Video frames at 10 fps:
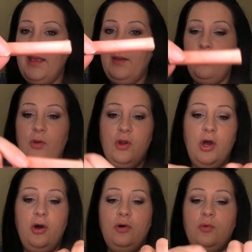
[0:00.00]
It will
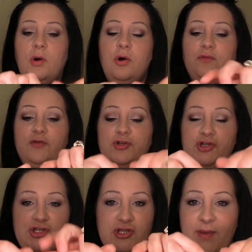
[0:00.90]
go over
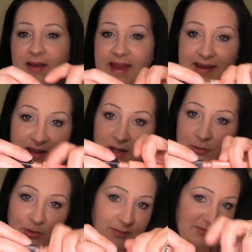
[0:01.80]
just about any
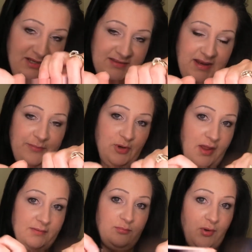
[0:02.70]
color lipstick that I put
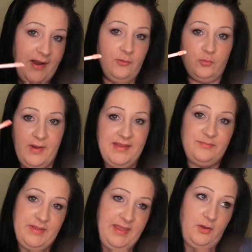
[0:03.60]
on. Brown,
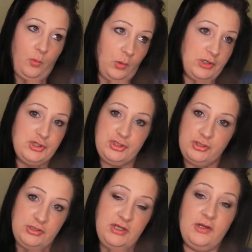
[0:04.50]
red, pink, orange,
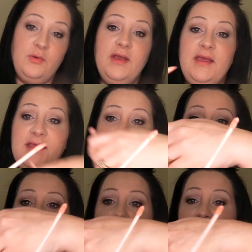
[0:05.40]
you know, it
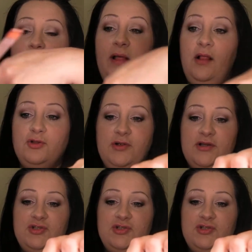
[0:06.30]
does really well. I'll try to